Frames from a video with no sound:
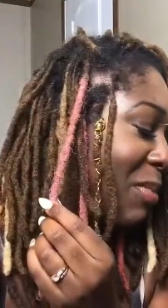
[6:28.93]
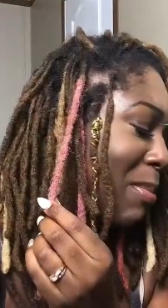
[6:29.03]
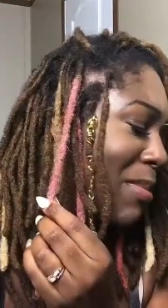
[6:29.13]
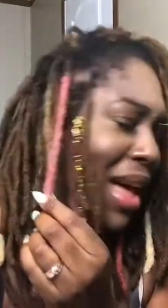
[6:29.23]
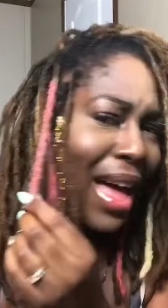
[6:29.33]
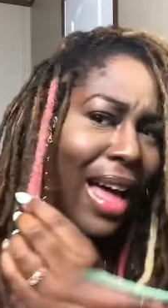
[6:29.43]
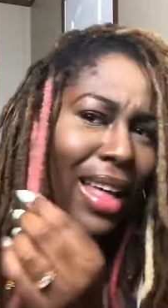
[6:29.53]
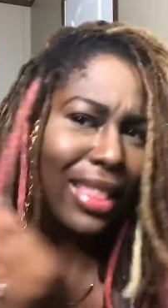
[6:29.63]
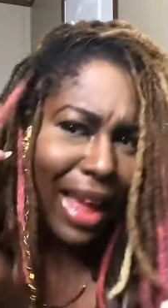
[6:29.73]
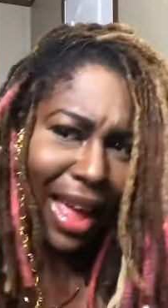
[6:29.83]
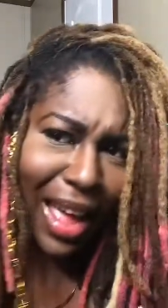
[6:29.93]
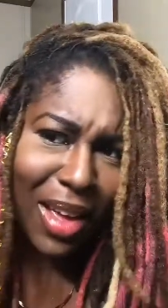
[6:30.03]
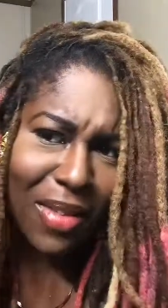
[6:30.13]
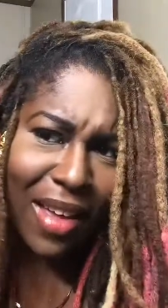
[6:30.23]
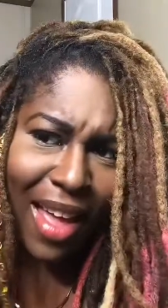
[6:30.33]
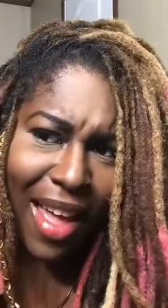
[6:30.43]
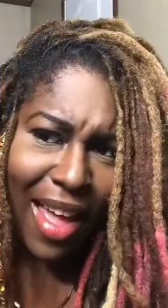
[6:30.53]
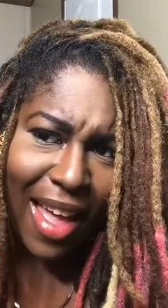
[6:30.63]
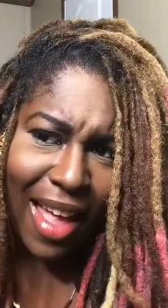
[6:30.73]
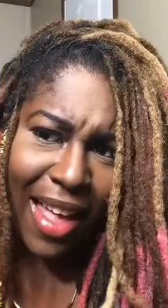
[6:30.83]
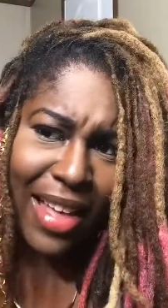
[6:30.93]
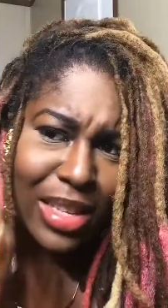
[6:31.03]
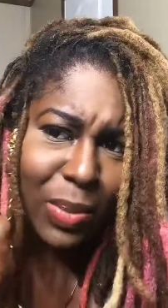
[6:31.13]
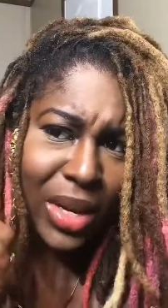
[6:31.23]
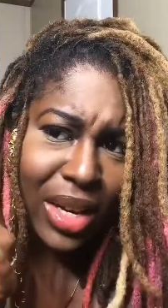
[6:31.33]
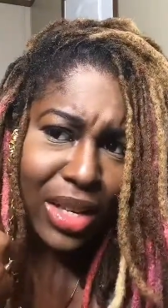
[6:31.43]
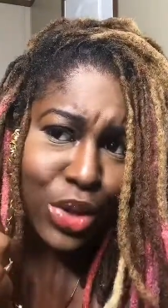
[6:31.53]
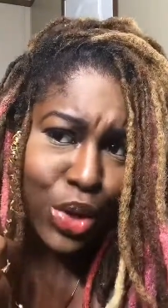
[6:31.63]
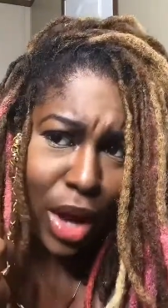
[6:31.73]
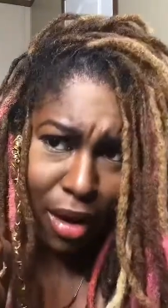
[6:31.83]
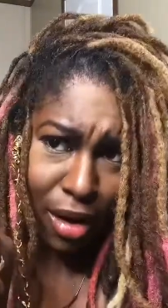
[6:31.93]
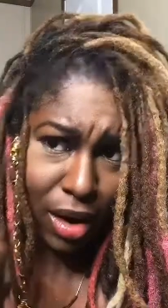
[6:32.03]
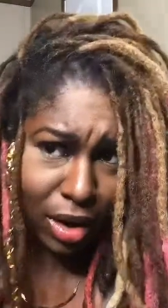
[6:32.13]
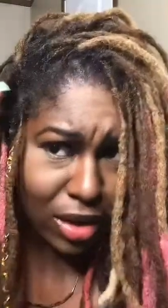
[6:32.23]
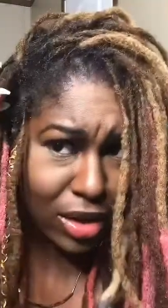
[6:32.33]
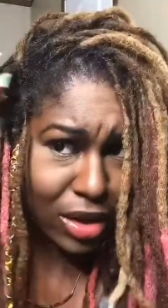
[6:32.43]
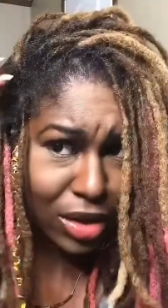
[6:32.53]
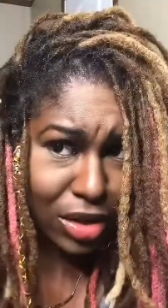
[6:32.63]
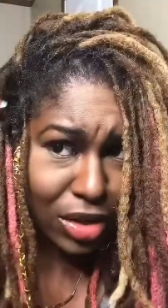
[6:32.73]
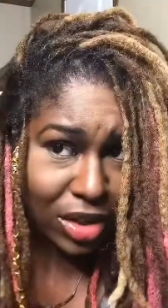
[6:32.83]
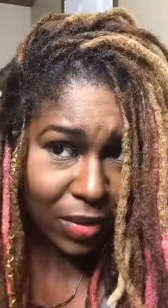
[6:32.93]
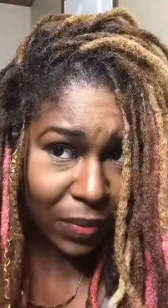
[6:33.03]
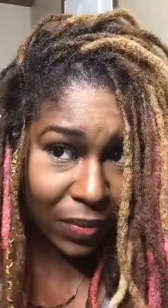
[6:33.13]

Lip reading: My life has been changed.